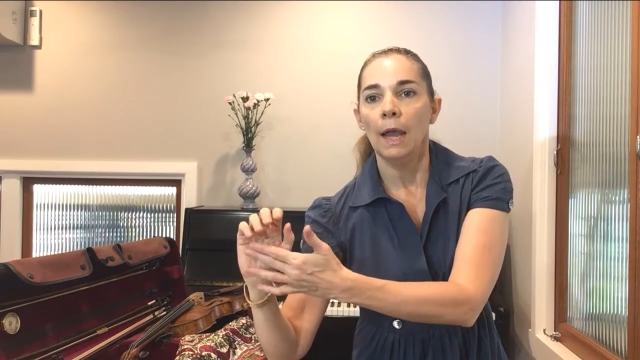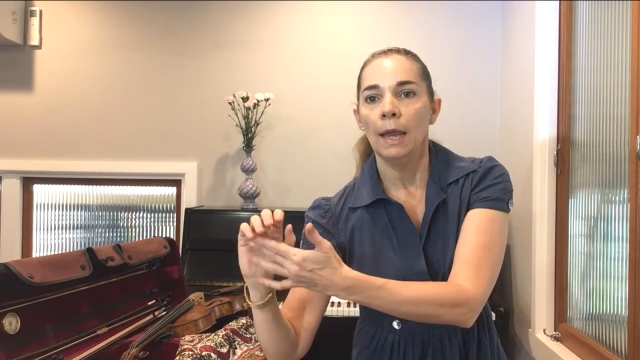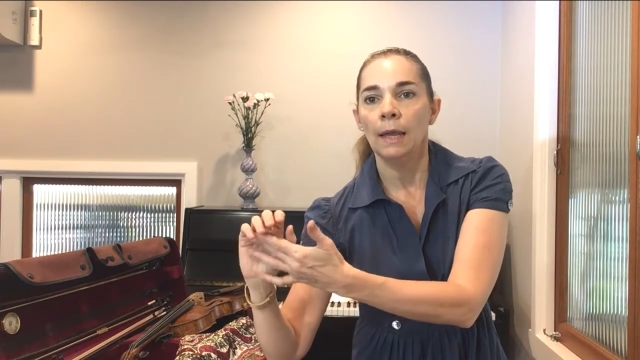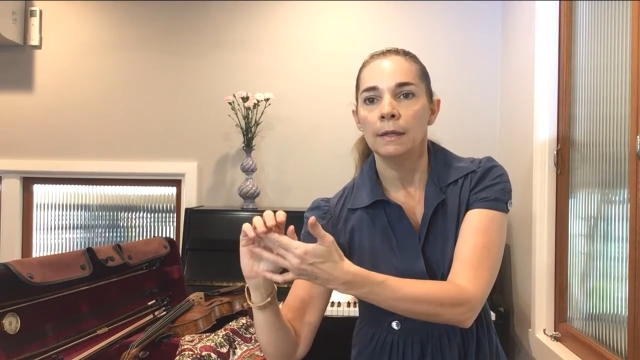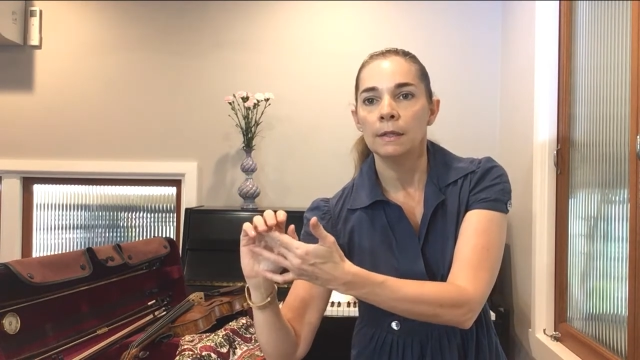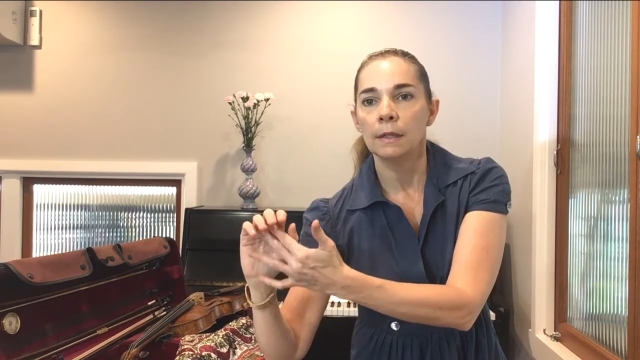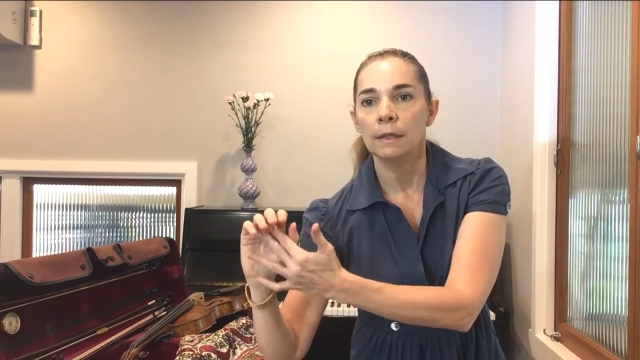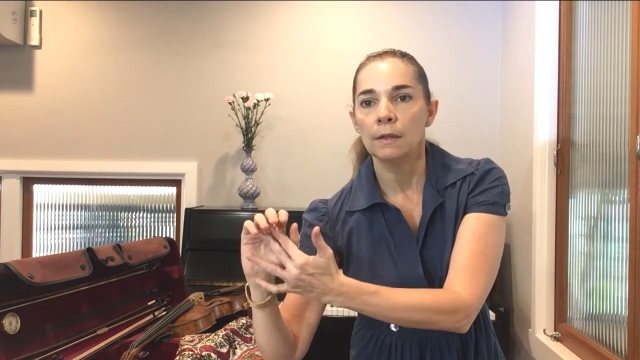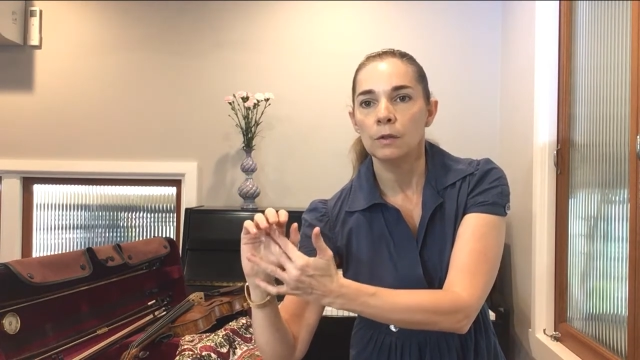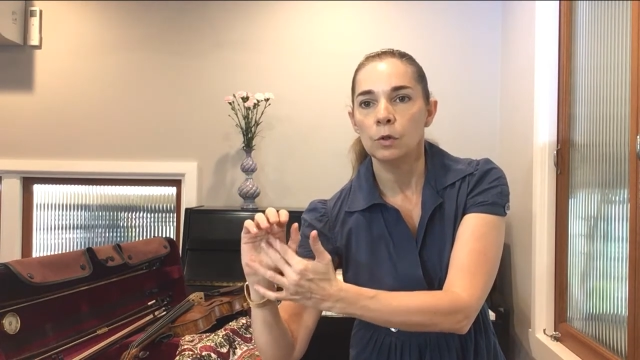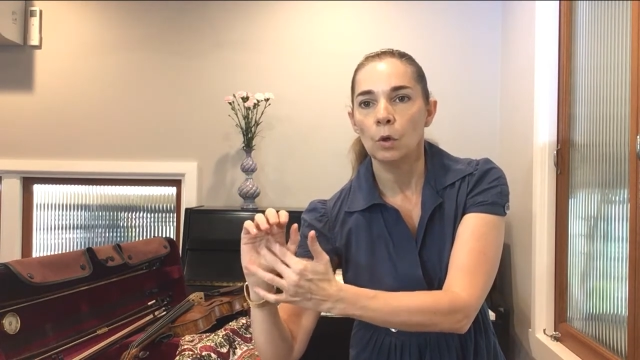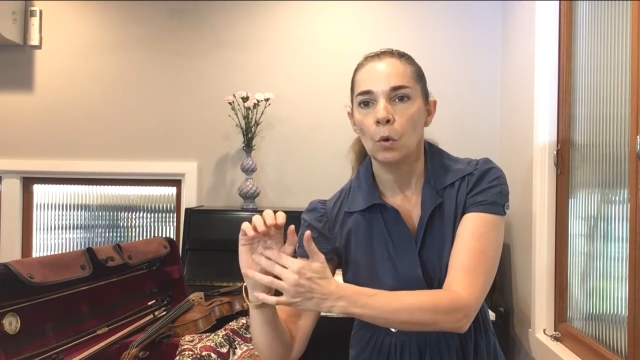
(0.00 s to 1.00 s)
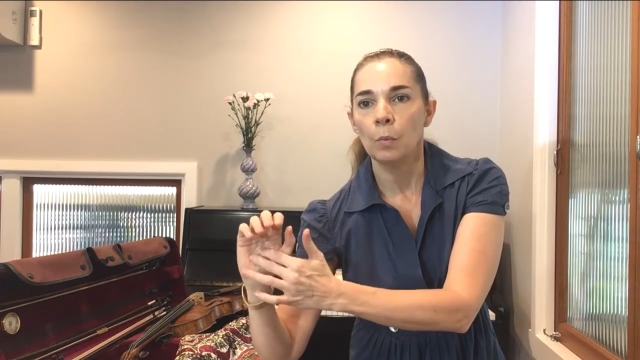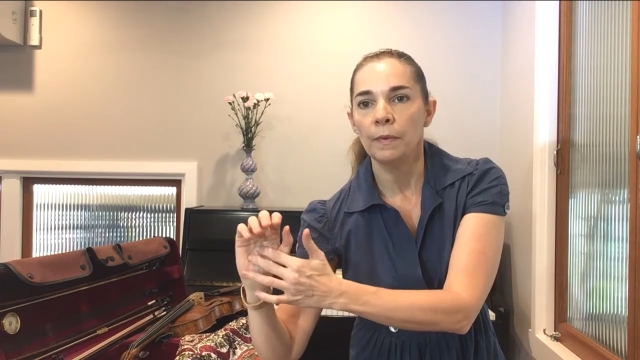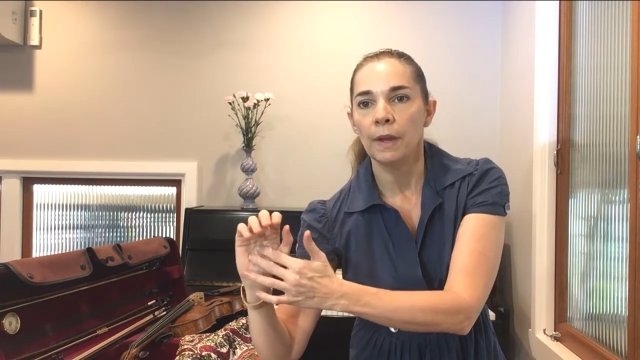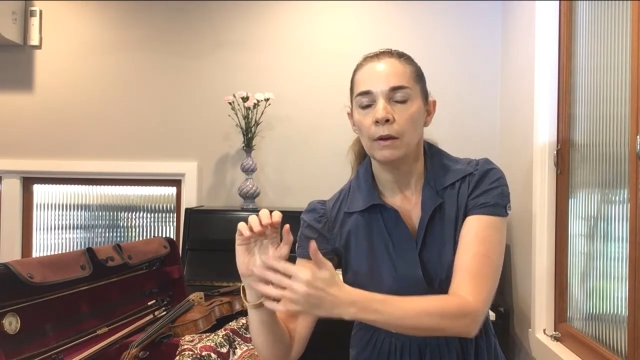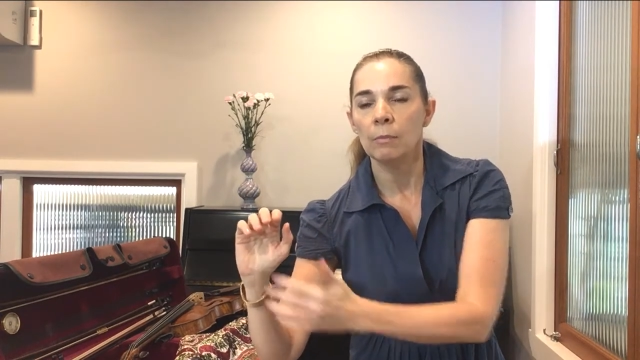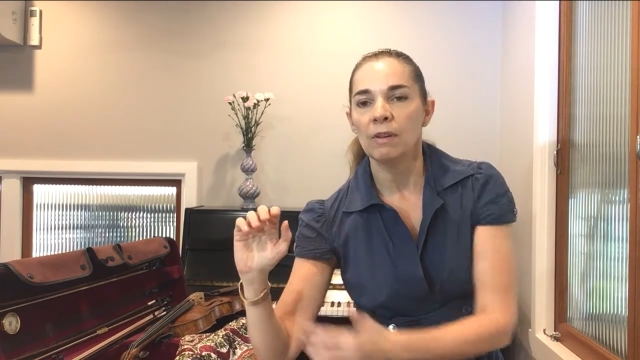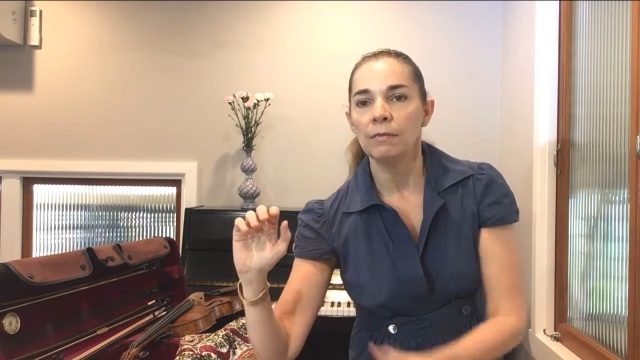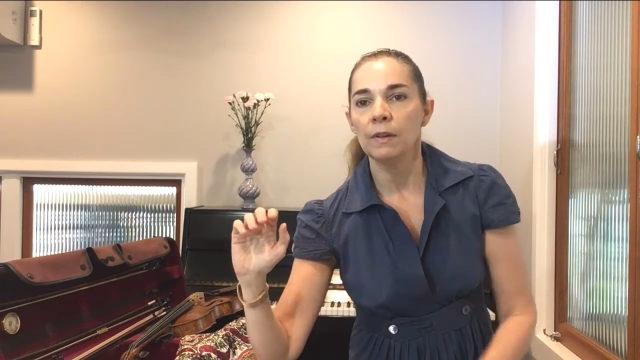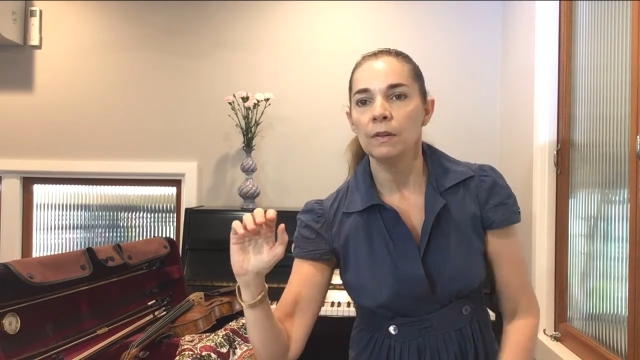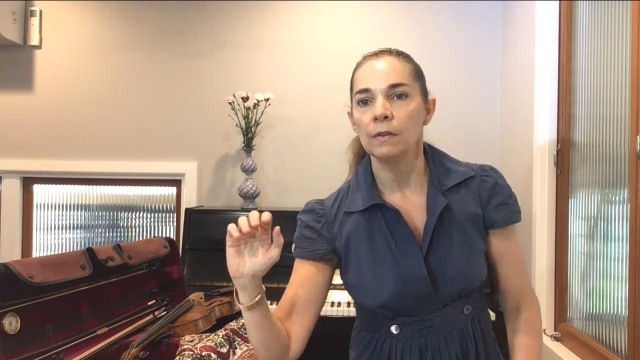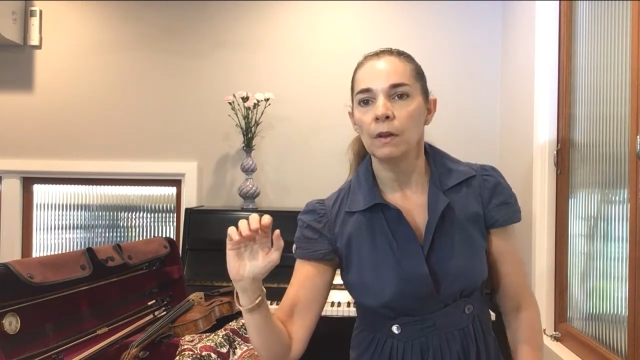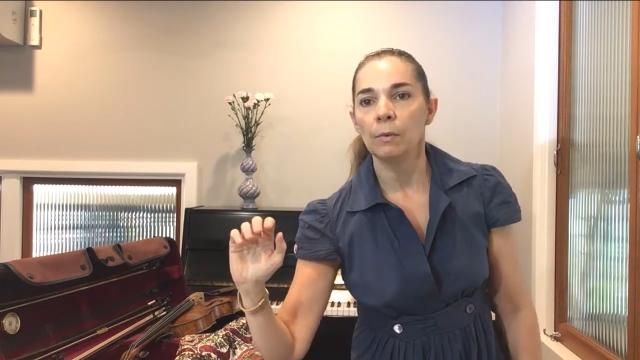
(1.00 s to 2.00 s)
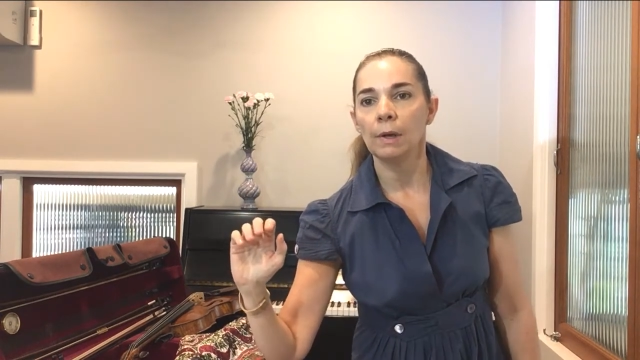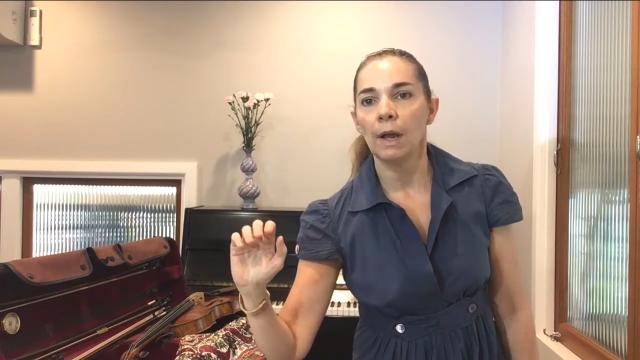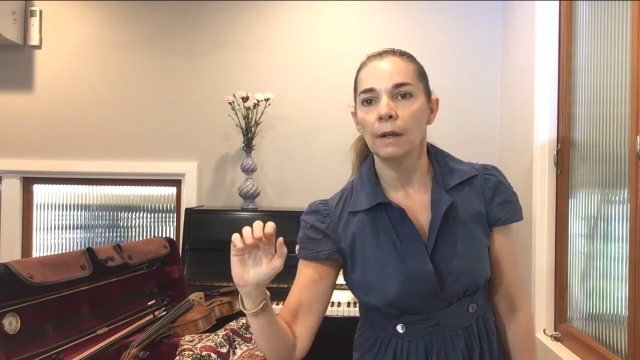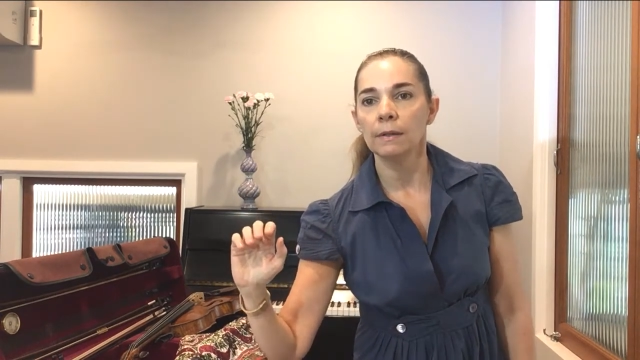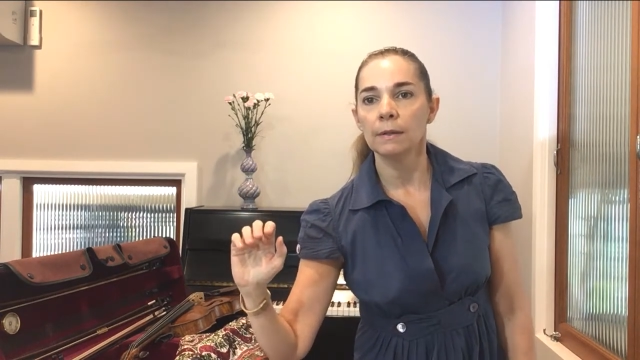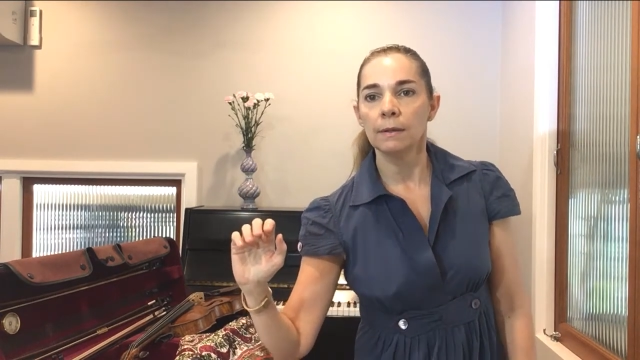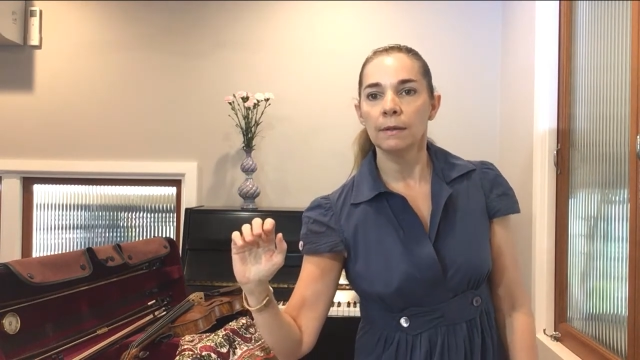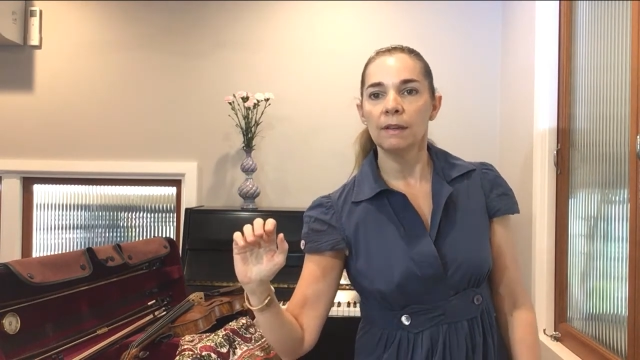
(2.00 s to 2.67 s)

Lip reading: and there's a dome there. My fingers are relaxed.